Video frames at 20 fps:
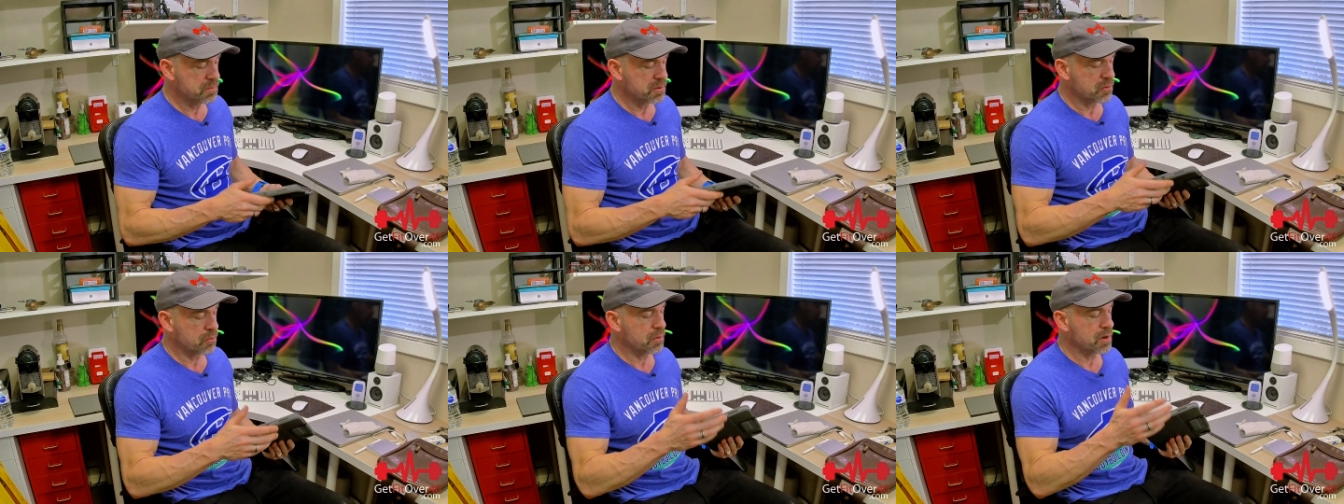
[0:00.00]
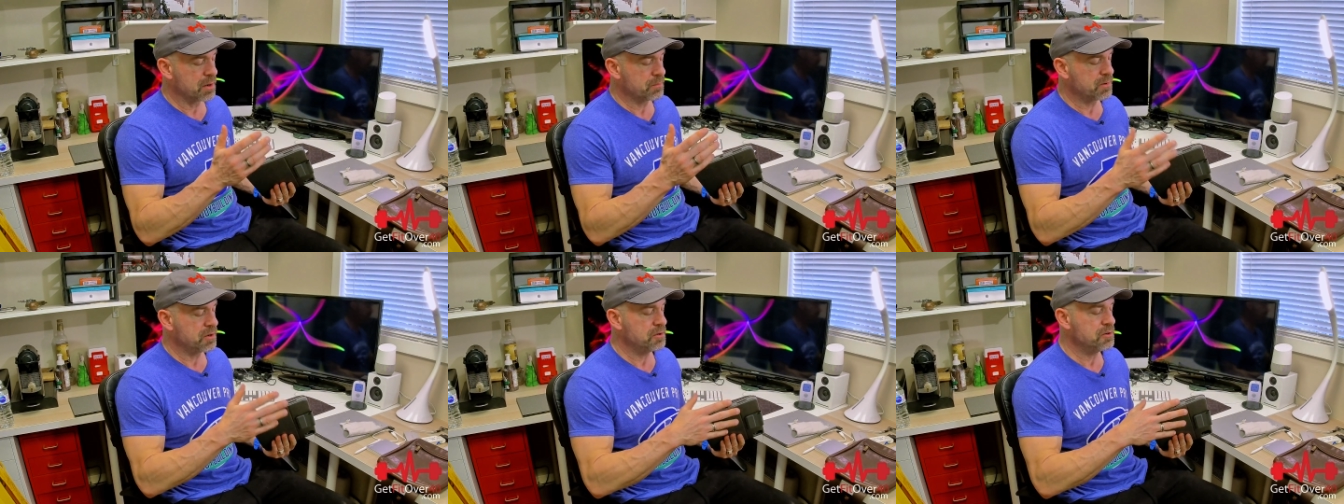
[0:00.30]
but what
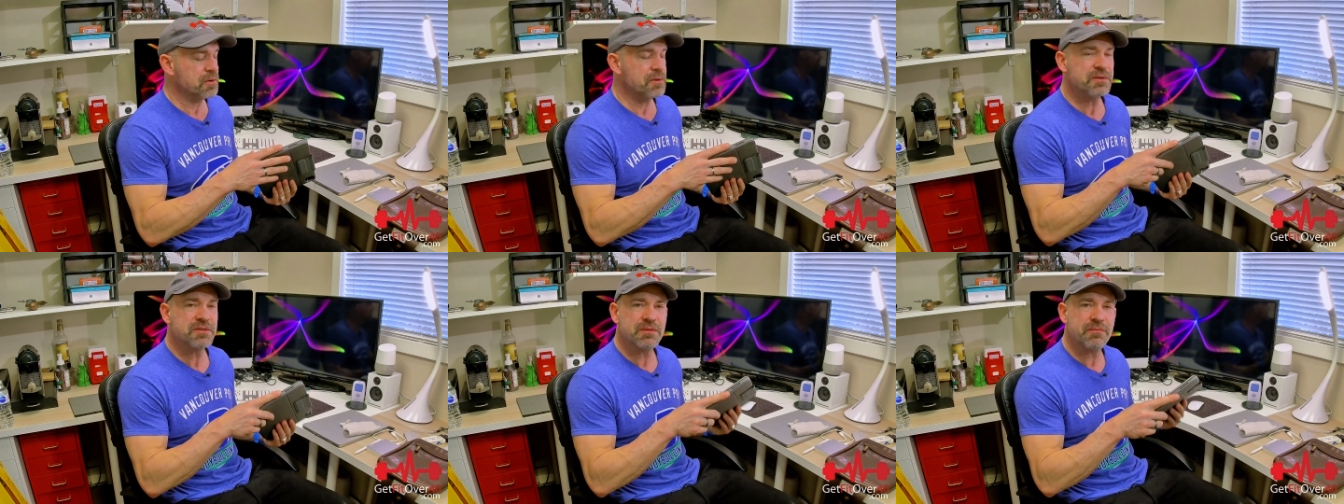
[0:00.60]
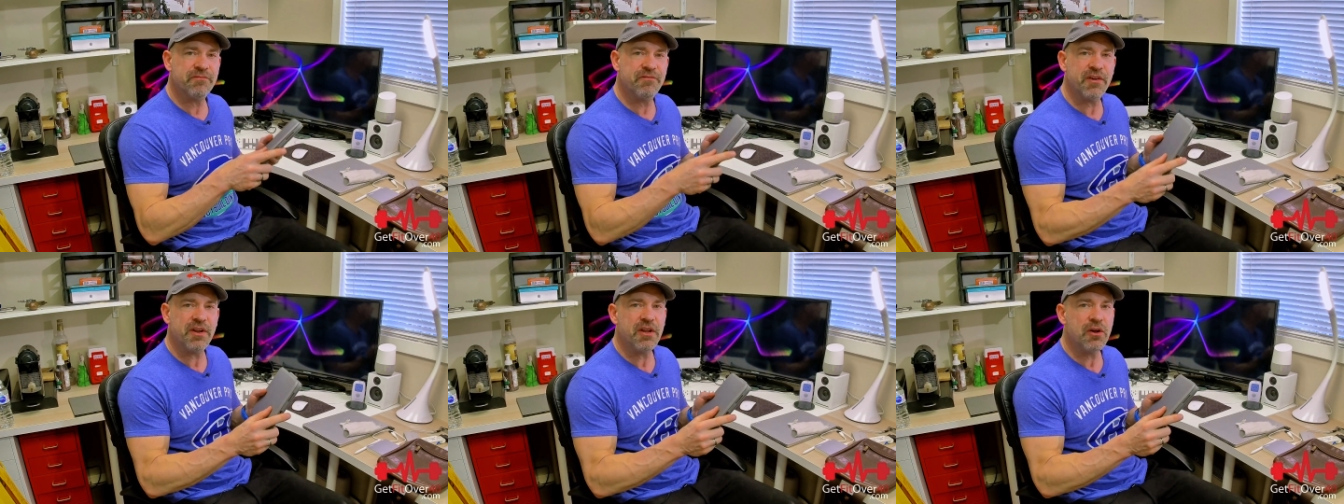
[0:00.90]
I'm gonna do is
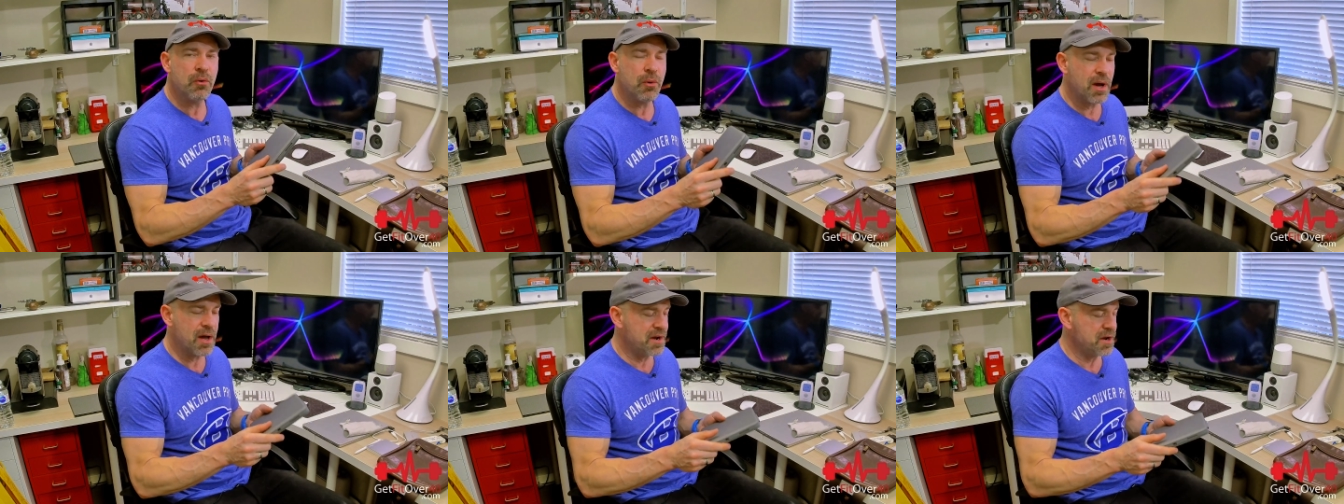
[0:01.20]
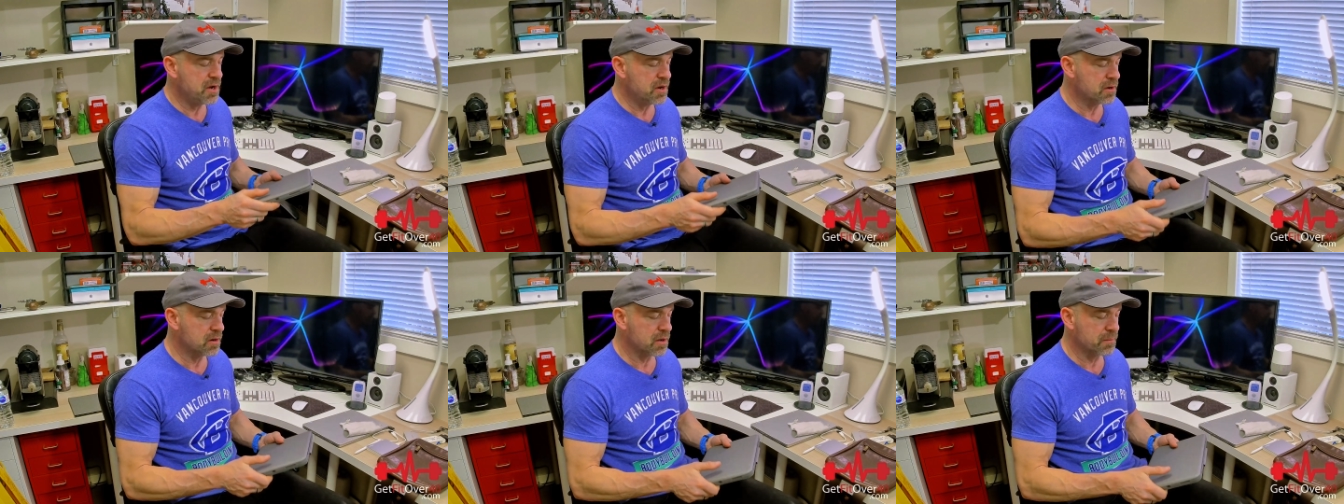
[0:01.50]
some video editing.